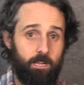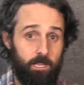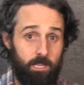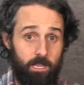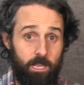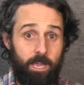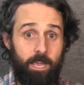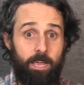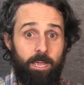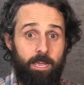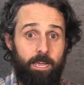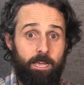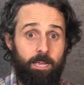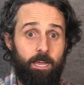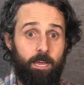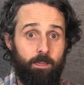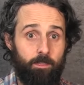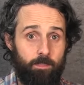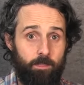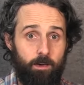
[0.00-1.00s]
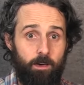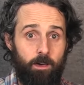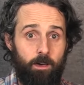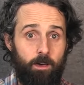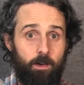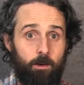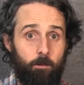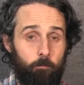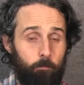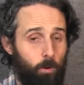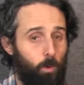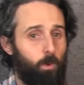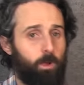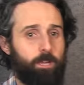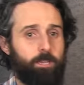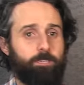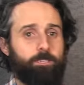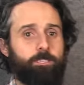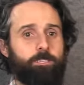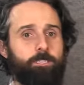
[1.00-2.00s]
laying the
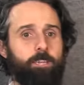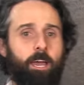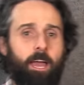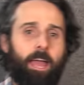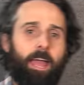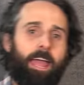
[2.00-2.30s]
points.